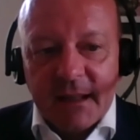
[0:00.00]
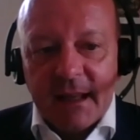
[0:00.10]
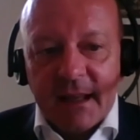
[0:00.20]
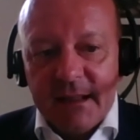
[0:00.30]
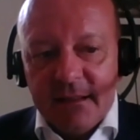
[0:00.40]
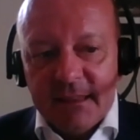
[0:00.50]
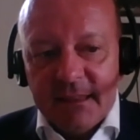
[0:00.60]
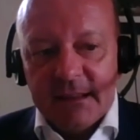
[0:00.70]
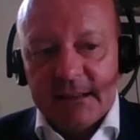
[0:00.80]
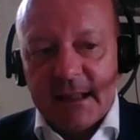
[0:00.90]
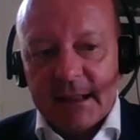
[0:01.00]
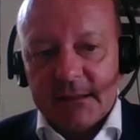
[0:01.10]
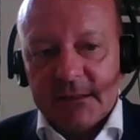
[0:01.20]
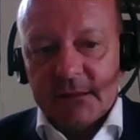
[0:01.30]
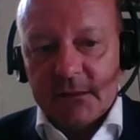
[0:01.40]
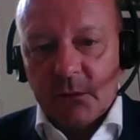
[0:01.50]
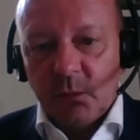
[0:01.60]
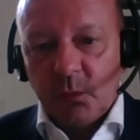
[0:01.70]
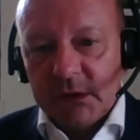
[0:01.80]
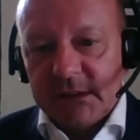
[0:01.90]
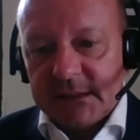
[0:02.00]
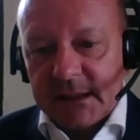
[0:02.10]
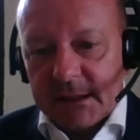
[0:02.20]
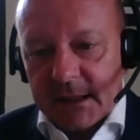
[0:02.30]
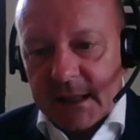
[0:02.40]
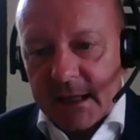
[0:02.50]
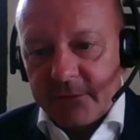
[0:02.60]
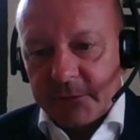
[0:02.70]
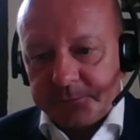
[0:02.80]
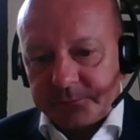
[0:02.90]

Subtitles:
Anything that would have